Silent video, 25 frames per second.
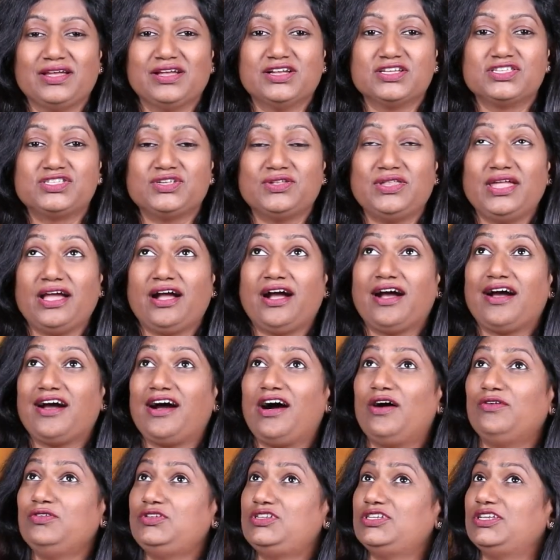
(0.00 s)
So their
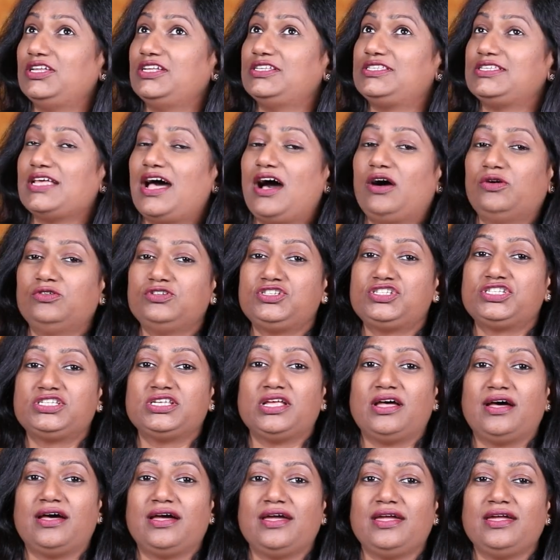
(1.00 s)
countenance
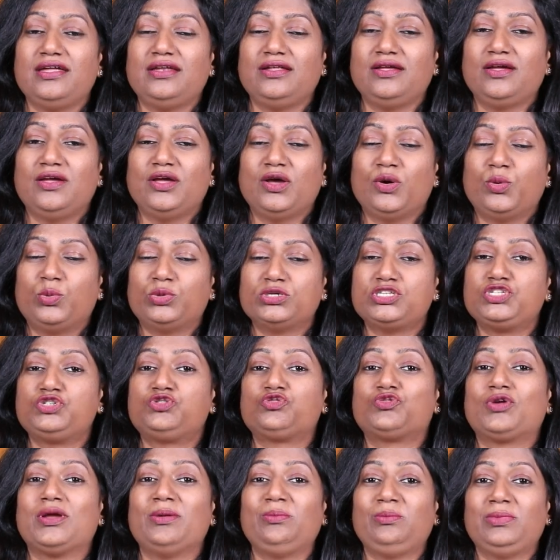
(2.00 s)
outside was
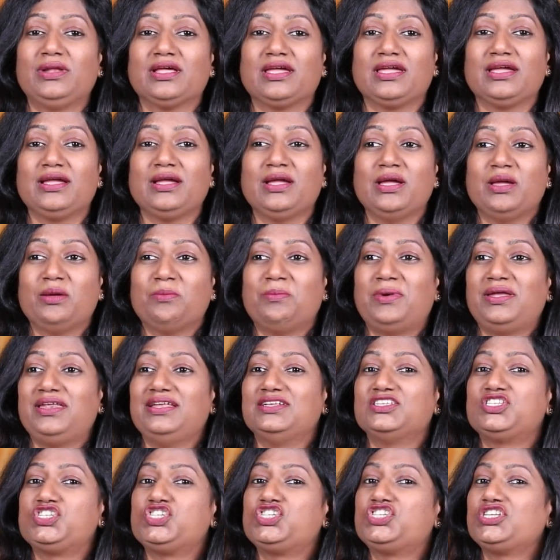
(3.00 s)
trembling, but
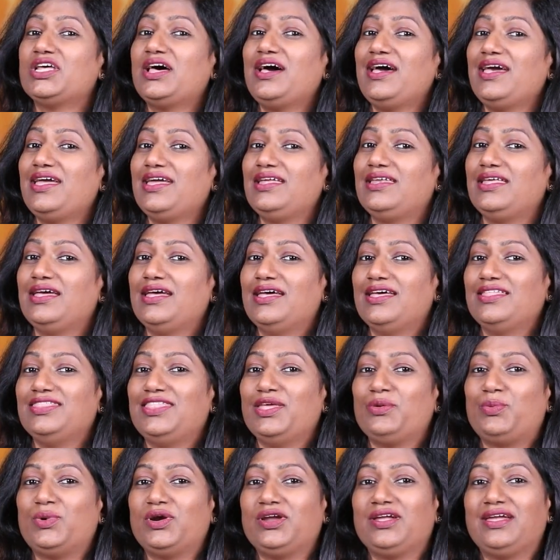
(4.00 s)
inside
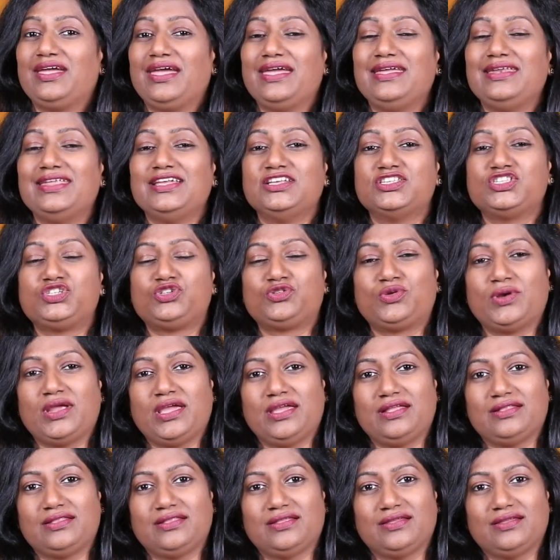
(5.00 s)
they were gaining
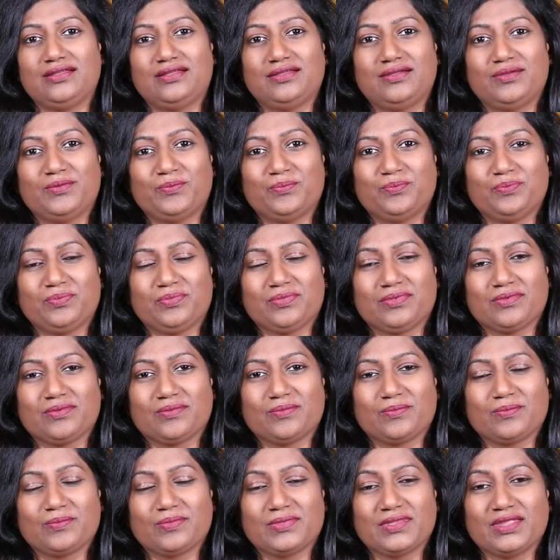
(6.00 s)
strength.
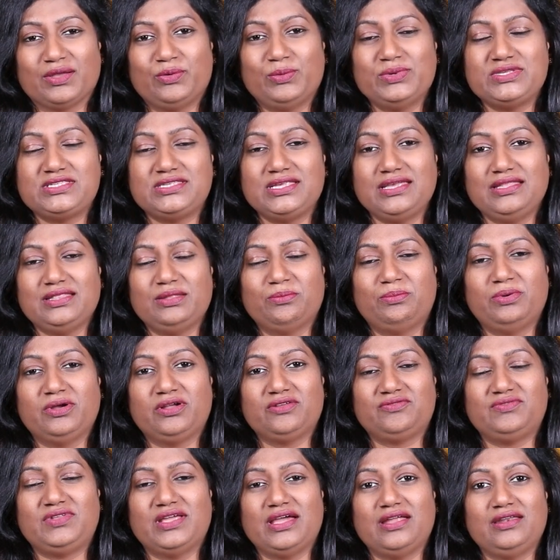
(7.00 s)
We see in the
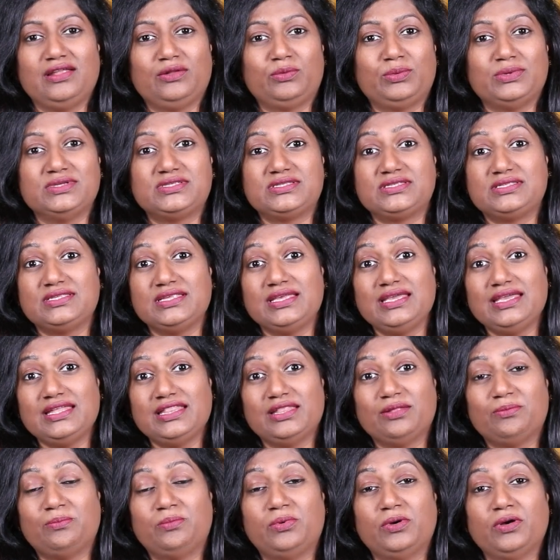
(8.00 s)
book of Daniel, we see
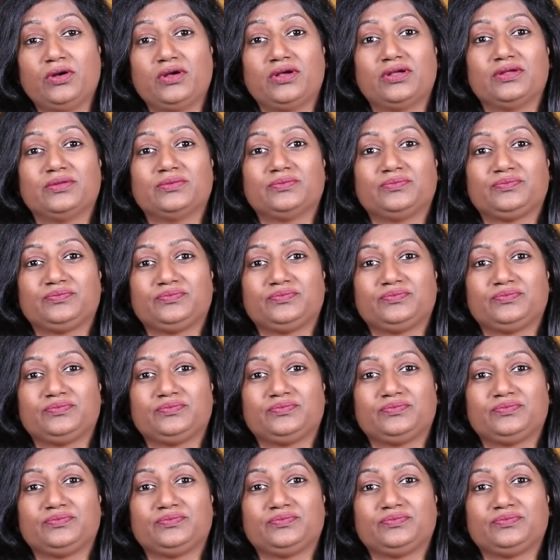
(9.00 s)
in the book